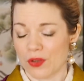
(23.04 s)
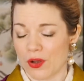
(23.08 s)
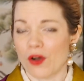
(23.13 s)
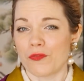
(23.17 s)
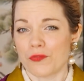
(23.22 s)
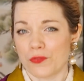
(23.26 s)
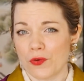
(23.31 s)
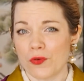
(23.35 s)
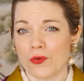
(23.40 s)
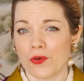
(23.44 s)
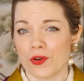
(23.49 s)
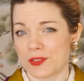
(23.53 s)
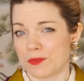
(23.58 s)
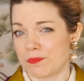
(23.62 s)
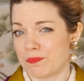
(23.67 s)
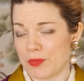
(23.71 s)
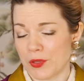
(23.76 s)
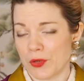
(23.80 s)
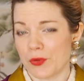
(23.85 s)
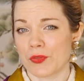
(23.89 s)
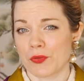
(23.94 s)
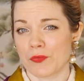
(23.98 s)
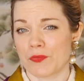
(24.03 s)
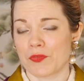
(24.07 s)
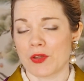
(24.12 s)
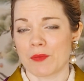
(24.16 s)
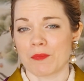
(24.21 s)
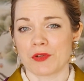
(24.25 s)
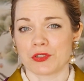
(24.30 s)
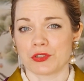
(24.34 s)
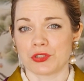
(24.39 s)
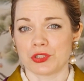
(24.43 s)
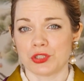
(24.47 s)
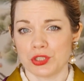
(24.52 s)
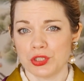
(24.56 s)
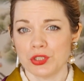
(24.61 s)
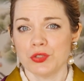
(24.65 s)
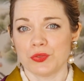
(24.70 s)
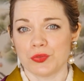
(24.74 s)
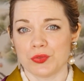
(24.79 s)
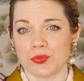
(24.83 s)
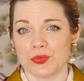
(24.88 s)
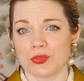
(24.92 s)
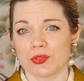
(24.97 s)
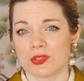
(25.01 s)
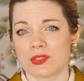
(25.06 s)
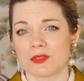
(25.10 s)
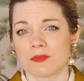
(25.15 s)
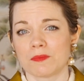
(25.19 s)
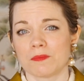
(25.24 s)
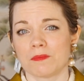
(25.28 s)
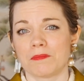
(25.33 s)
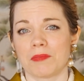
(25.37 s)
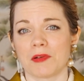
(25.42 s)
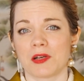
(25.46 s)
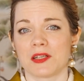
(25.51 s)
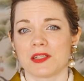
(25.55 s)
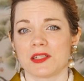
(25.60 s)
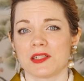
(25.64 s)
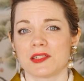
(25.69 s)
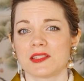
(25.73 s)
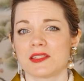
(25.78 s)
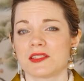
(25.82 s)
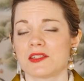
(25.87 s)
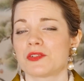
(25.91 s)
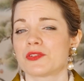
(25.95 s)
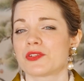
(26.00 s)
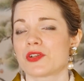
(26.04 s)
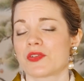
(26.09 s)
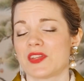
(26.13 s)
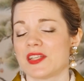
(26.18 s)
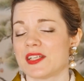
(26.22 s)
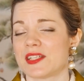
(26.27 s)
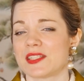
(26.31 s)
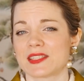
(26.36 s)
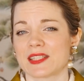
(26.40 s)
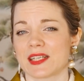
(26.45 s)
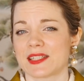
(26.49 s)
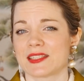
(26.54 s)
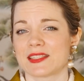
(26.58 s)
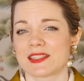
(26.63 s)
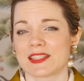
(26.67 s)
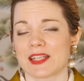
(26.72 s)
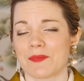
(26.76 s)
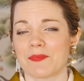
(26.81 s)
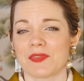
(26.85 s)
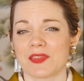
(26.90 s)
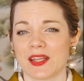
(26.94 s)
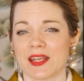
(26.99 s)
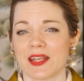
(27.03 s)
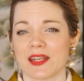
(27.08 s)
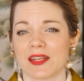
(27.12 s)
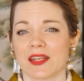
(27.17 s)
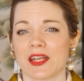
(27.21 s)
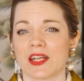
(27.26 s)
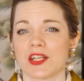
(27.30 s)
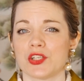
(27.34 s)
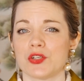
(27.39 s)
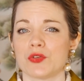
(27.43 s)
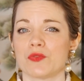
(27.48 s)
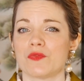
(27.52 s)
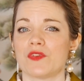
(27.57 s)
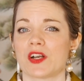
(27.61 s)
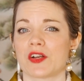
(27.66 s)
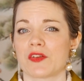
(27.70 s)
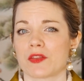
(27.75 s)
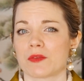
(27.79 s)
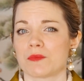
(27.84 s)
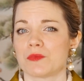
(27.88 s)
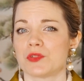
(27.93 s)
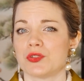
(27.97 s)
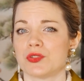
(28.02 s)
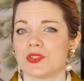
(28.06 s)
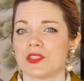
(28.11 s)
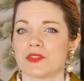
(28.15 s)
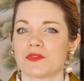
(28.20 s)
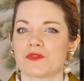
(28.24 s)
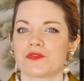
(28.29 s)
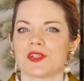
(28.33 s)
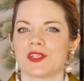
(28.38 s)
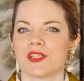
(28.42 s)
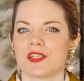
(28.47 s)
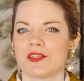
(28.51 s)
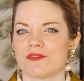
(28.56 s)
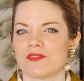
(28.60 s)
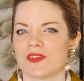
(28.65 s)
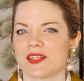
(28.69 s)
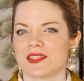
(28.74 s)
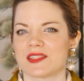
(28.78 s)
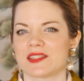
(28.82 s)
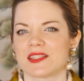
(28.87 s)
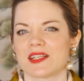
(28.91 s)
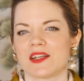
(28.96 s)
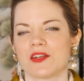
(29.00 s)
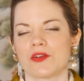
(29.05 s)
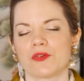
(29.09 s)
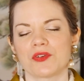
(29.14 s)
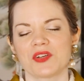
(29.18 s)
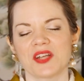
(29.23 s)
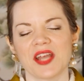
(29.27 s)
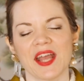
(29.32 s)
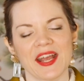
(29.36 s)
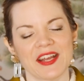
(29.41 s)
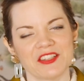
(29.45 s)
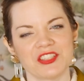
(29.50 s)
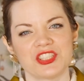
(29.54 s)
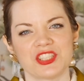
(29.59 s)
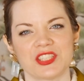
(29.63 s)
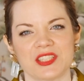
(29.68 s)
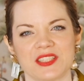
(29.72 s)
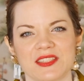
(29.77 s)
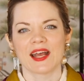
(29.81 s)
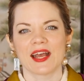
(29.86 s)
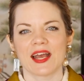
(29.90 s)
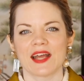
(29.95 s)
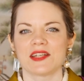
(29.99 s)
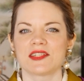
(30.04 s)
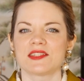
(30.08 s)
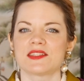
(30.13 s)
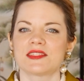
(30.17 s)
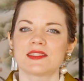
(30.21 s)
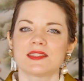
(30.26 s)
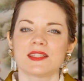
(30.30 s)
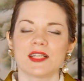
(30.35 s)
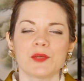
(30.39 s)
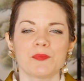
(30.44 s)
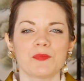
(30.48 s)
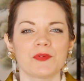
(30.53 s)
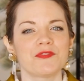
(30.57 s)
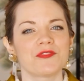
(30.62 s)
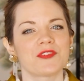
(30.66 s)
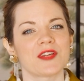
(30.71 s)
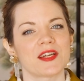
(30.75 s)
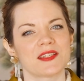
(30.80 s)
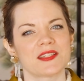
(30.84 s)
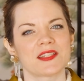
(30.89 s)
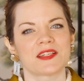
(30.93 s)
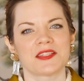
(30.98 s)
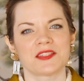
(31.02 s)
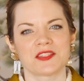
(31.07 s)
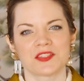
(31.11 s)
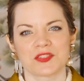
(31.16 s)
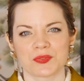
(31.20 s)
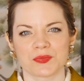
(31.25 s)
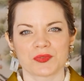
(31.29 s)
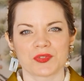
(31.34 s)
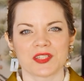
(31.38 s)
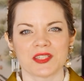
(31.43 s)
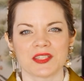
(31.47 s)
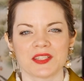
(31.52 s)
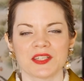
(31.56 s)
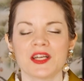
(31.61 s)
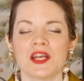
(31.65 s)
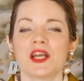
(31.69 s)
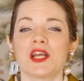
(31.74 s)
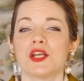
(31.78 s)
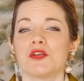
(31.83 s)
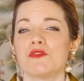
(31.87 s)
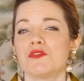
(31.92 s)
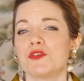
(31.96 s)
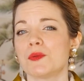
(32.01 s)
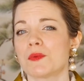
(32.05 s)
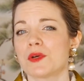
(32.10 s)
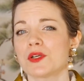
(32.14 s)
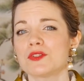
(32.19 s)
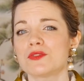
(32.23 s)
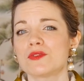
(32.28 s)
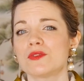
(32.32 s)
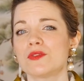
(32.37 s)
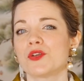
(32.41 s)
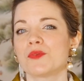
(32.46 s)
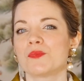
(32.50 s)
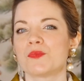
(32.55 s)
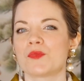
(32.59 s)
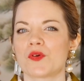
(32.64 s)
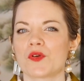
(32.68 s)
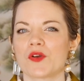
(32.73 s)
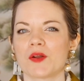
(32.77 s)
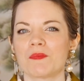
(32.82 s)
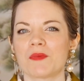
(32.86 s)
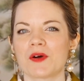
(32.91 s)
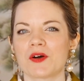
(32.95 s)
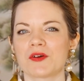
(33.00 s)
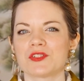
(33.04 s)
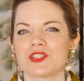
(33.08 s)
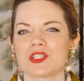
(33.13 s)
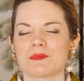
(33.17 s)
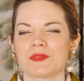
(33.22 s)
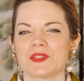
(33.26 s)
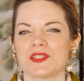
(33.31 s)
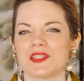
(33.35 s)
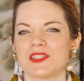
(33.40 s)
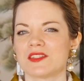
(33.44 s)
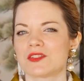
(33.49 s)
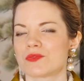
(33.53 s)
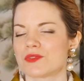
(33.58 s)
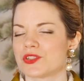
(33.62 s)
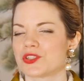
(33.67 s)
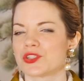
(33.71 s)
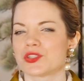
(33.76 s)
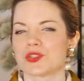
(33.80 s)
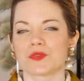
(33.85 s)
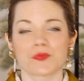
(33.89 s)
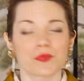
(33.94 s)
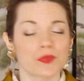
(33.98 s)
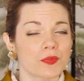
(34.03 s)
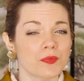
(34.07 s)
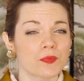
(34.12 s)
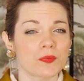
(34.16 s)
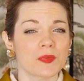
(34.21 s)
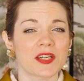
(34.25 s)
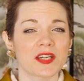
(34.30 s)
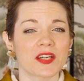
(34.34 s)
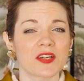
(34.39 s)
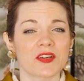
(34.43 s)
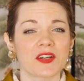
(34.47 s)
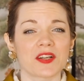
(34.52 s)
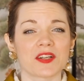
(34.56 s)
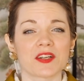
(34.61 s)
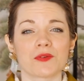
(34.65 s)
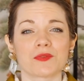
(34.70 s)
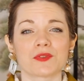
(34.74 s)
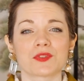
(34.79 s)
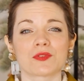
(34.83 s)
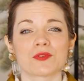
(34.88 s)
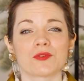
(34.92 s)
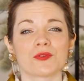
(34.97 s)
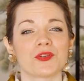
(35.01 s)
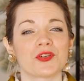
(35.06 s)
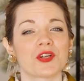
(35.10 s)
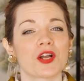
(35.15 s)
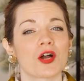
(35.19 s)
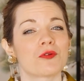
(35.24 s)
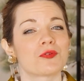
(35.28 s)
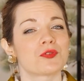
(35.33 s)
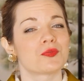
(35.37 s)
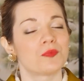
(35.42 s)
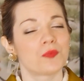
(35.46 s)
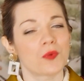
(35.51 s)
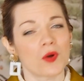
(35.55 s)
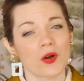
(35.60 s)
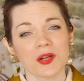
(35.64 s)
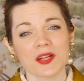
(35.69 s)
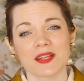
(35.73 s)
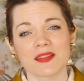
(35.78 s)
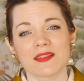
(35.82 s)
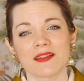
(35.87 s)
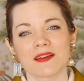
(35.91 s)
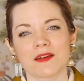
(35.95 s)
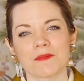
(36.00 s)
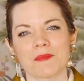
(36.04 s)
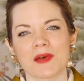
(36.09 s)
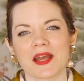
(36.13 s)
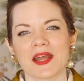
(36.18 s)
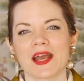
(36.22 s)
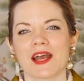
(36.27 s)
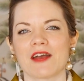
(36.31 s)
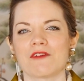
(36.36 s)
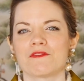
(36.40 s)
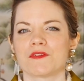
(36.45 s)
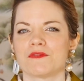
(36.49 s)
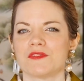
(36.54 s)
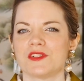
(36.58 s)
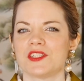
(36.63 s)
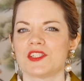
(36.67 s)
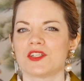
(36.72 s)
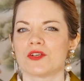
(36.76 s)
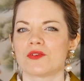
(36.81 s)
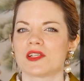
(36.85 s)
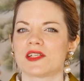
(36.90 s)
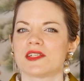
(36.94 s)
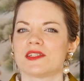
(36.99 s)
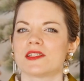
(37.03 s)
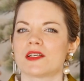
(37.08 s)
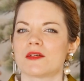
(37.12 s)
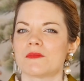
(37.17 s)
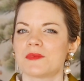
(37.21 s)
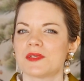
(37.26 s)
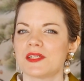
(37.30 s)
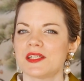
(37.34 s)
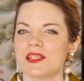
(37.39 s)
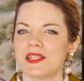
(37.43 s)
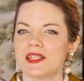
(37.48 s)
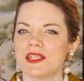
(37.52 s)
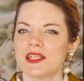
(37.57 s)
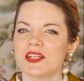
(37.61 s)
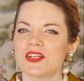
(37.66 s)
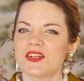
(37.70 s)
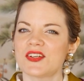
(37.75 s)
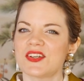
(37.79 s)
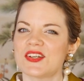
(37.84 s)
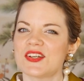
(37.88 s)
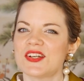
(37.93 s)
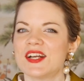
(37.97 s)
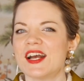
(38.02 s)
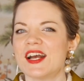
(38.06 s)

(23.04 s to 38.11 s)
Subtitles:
Of course, both of them are shoes, but it's still not the exact same thing and you wear them to different events and occasions. And it's the same with geta and zori. If you want to learn more about Japanese traditional footwear and also learn how to walk in them, I have a video linked up here